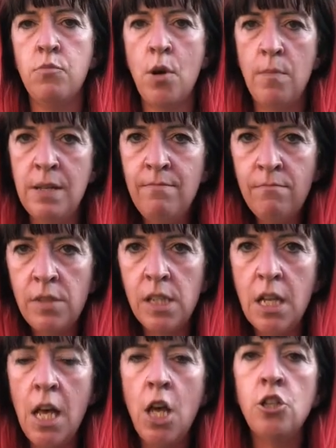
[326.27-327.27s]

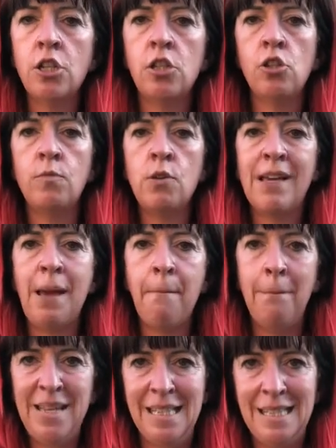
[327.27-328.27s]
problems. It's going to stop you
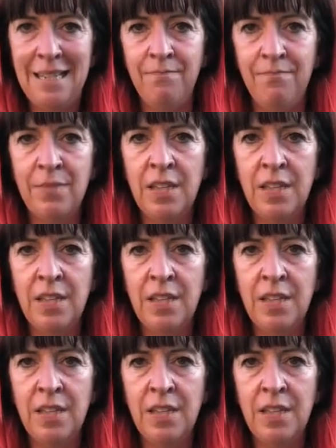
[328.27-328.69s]
getting bitten.